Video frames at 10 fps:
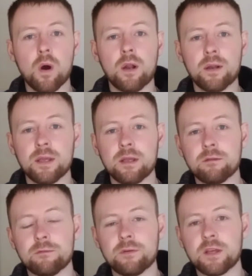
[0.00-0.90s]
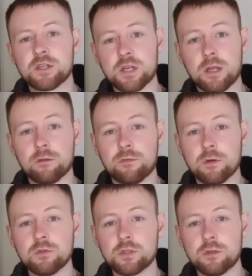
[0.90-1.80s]
quarantining fish in the
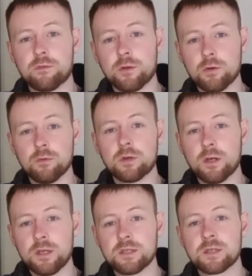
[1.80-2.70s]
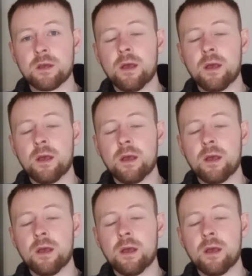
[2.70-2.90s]
future for you guys.